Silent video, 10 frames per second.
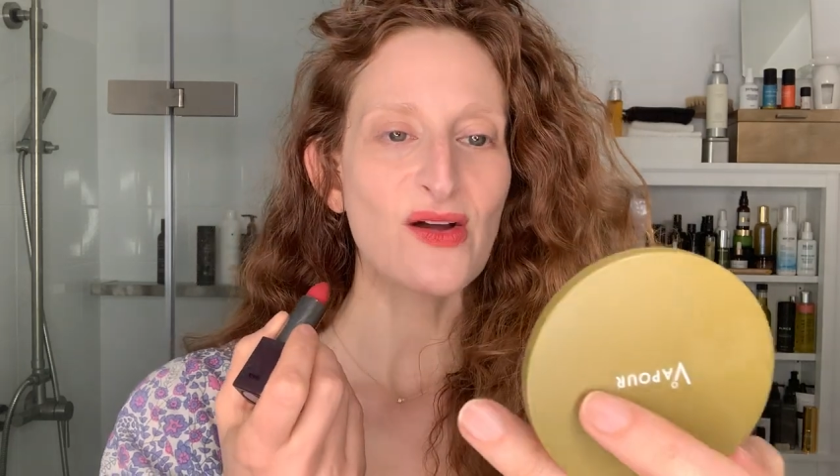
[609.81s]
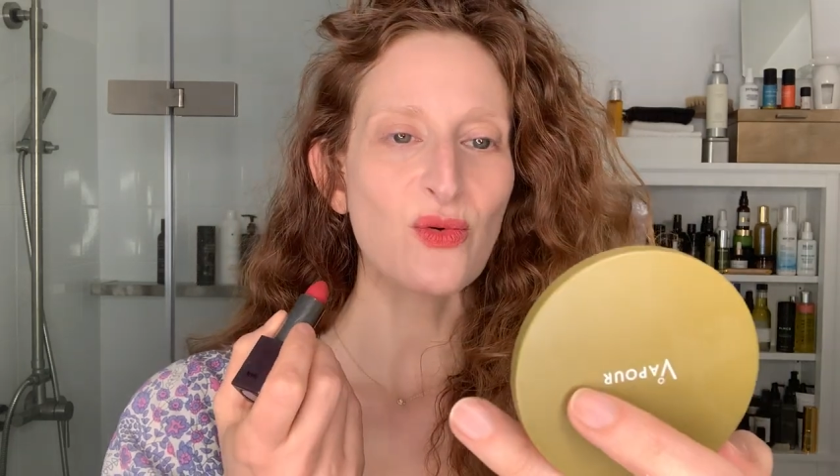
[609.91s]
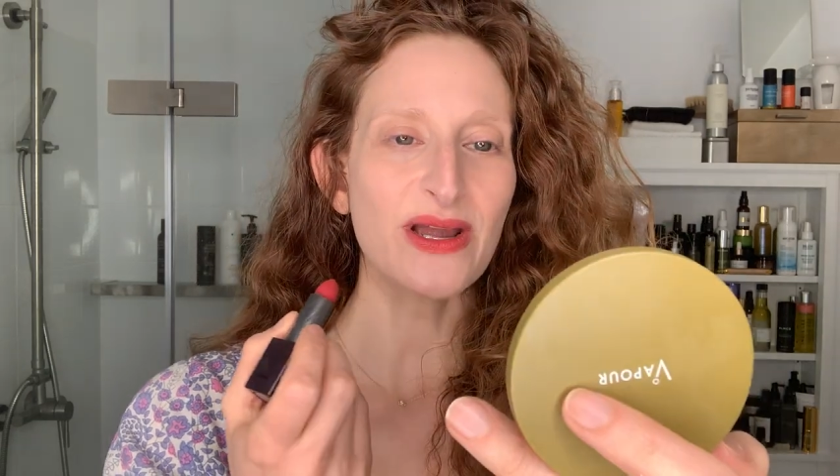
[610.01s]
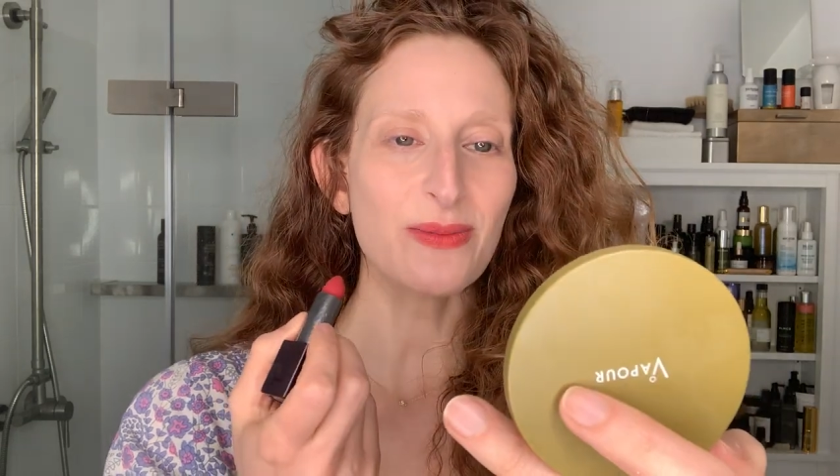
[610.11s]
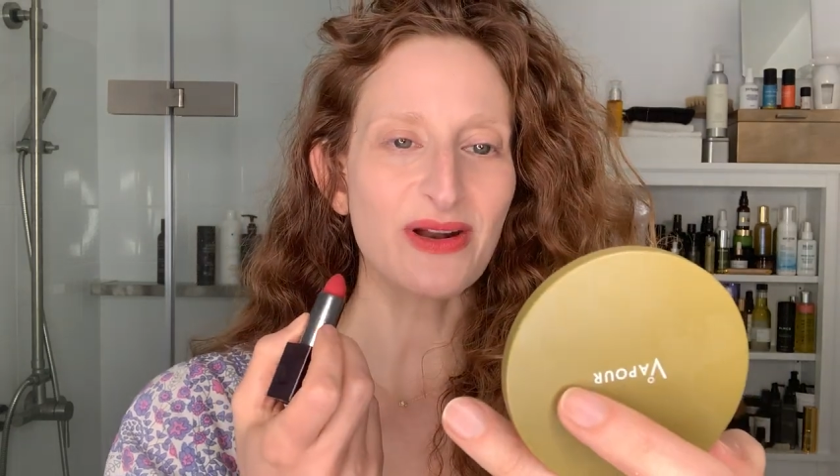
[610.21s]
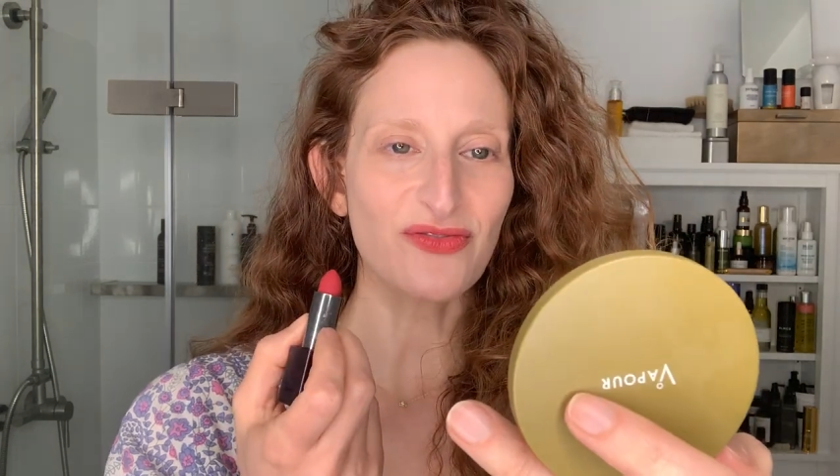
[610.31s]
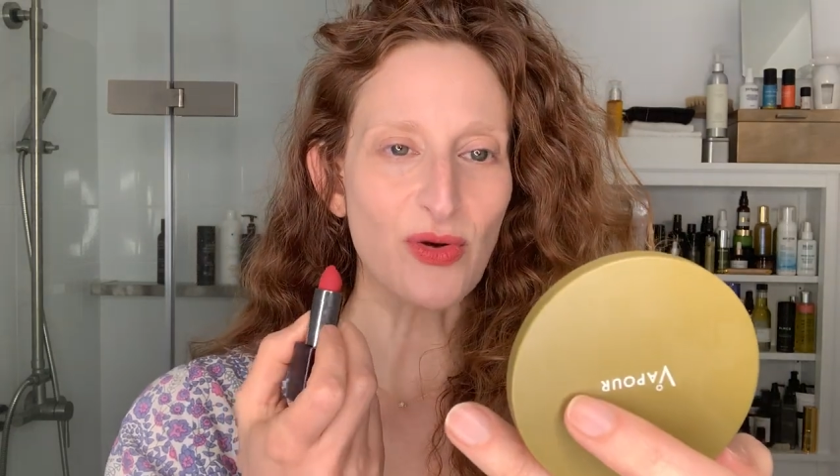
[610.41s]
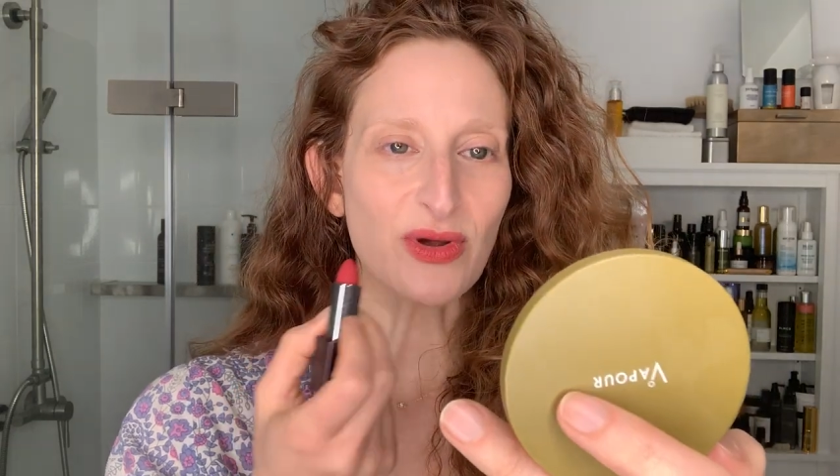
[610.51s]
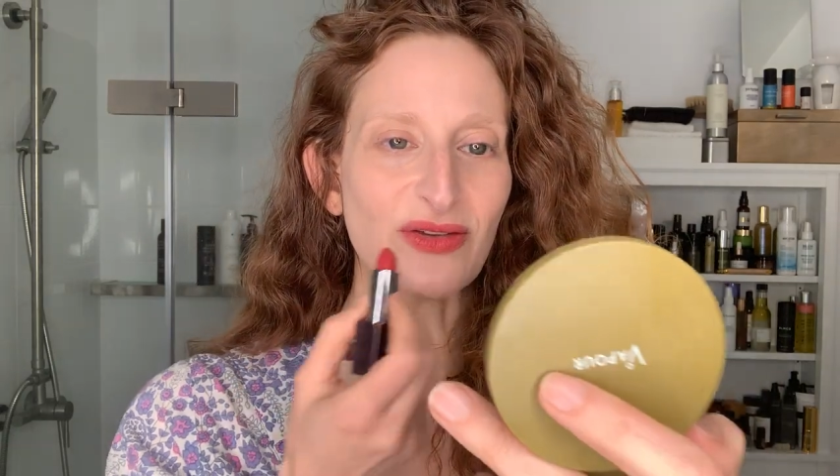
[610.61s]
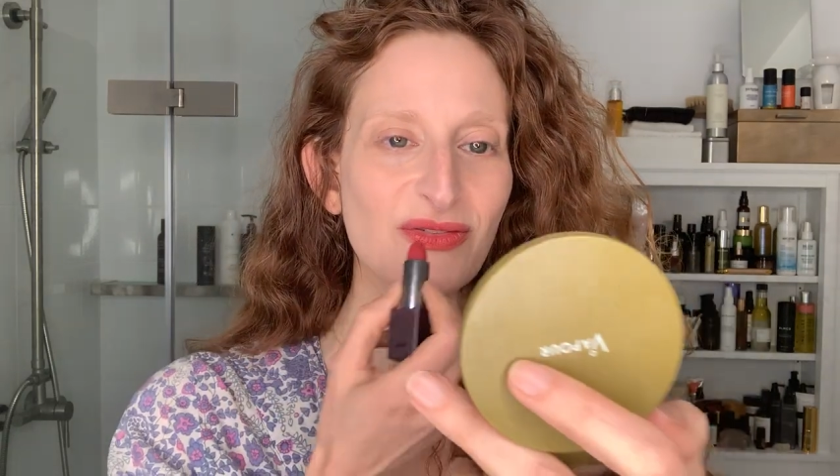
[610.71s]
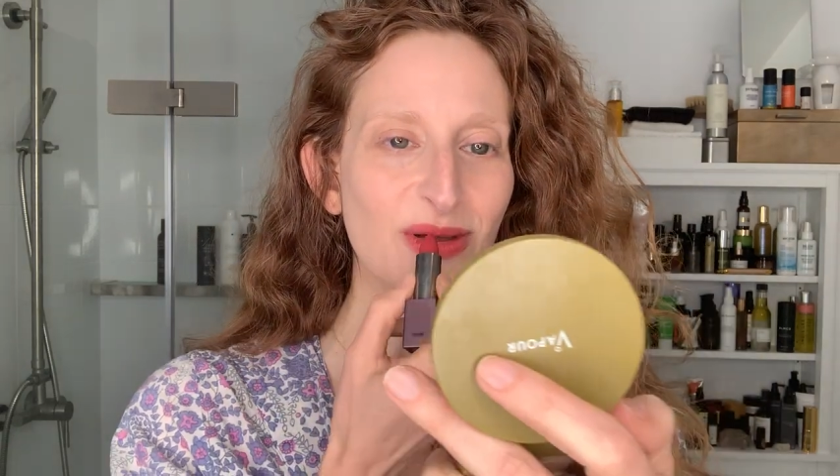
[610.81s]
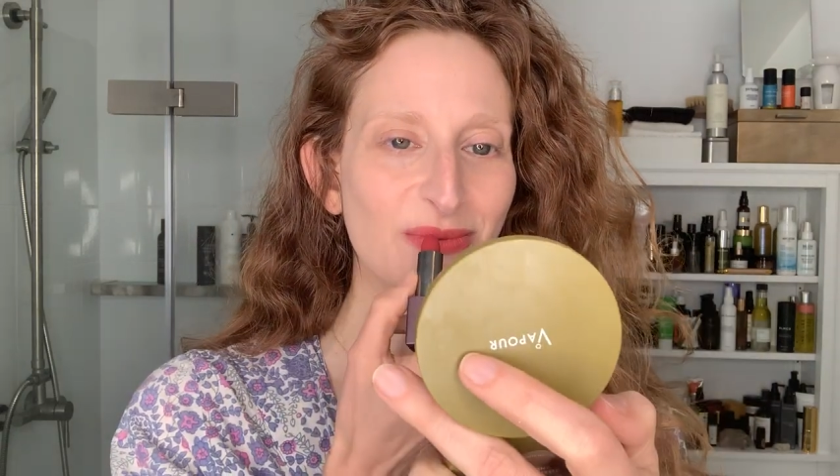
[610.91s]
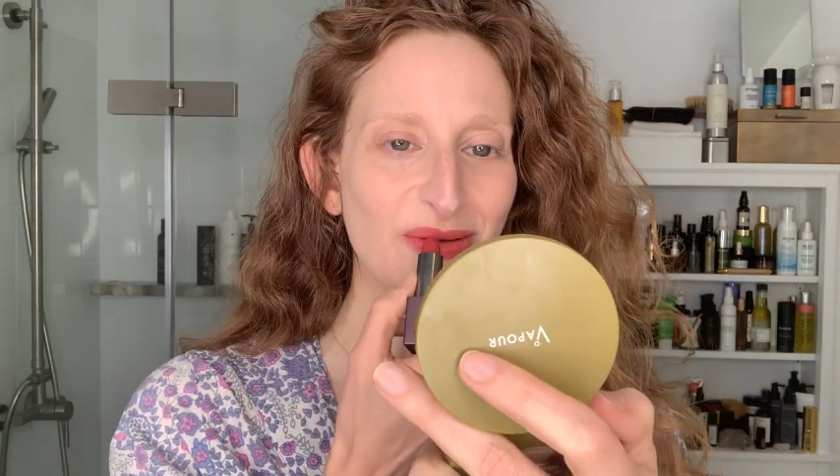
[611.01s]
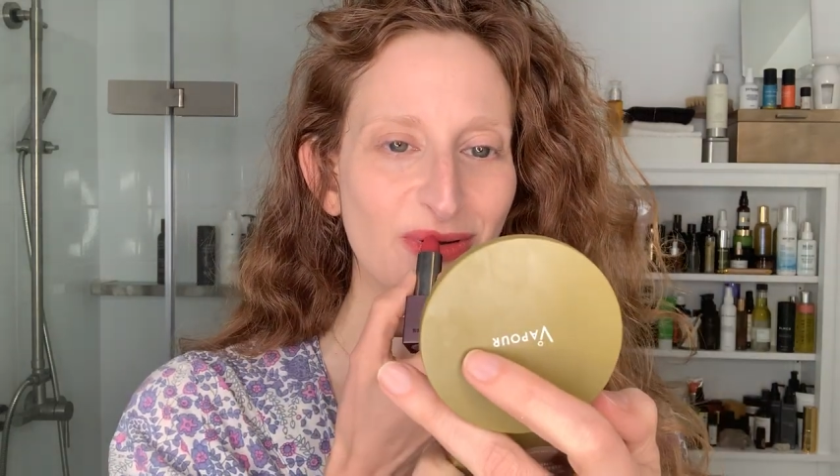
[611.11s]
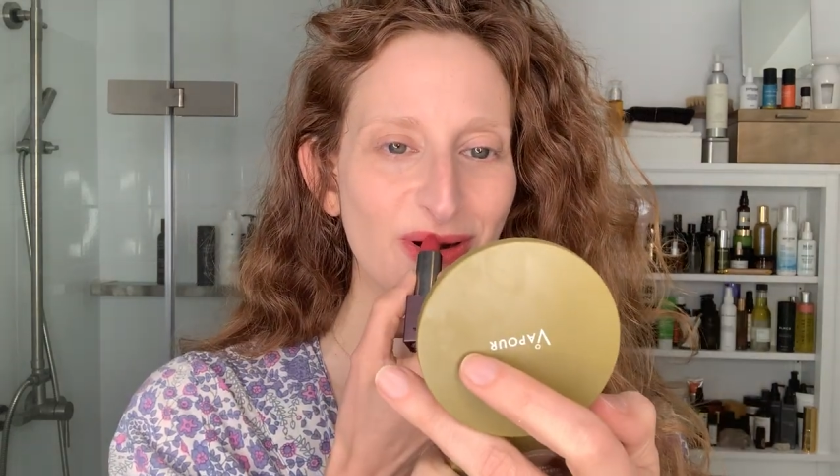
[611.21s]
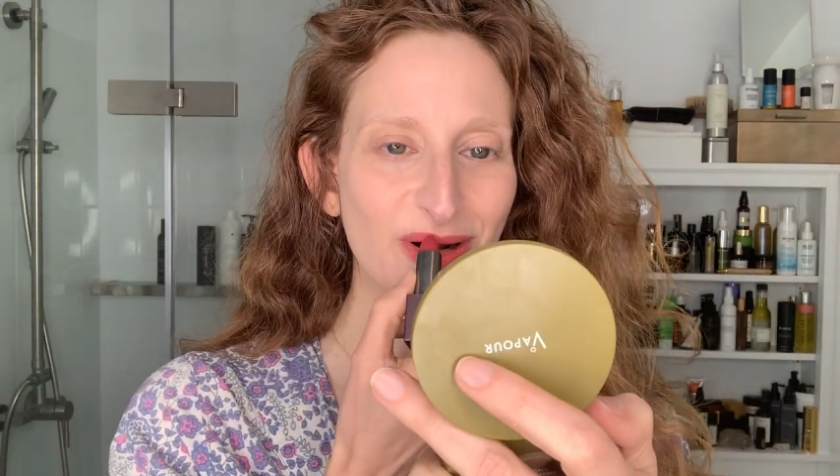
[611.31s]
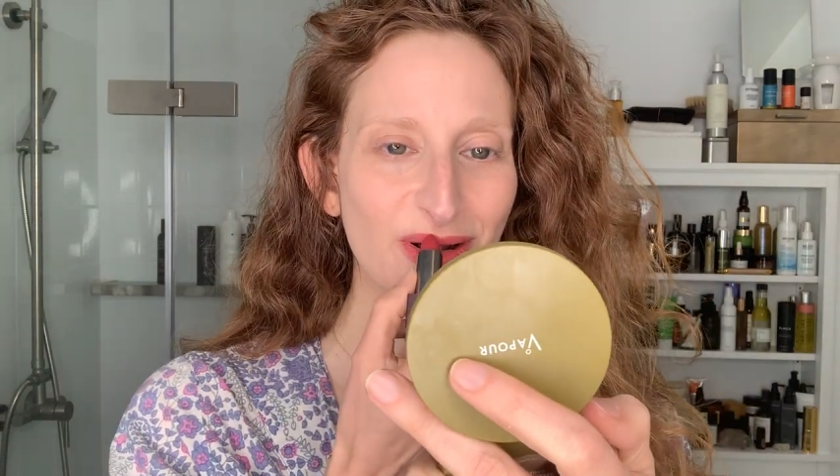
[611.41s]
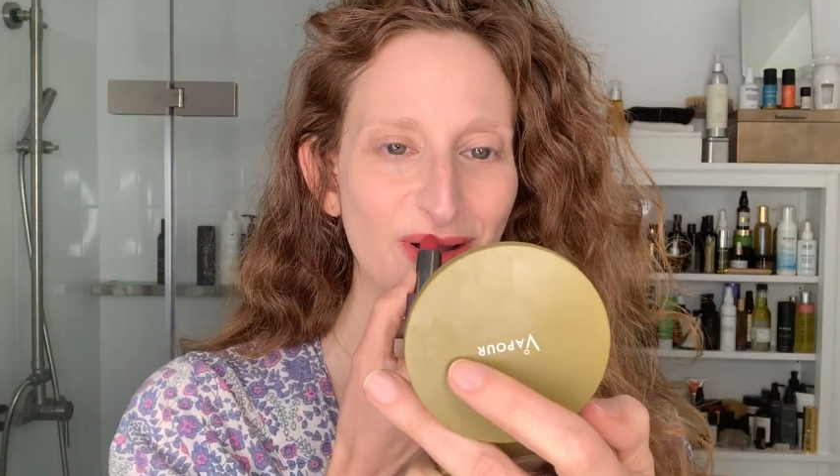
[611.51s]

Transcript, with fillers: quite a bit of focus on my part.